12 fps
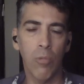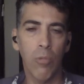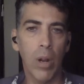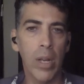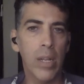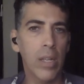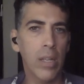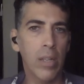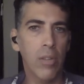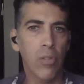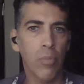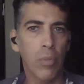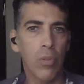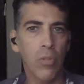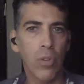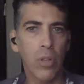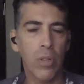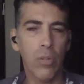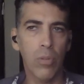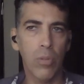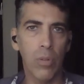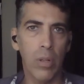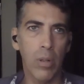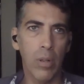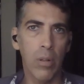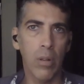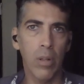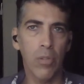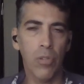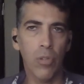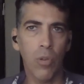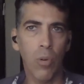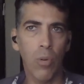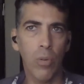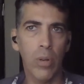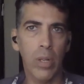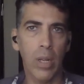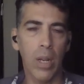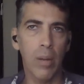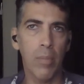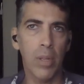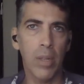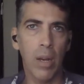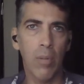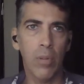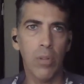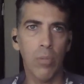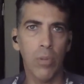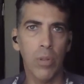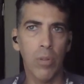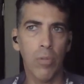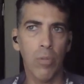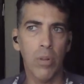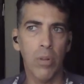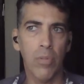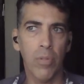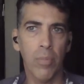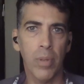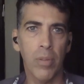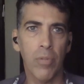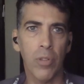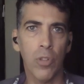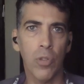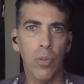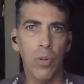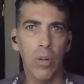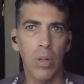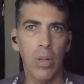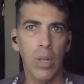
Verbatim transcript: writing his music to and scoring. I mean, that was a real thrill for me for sure.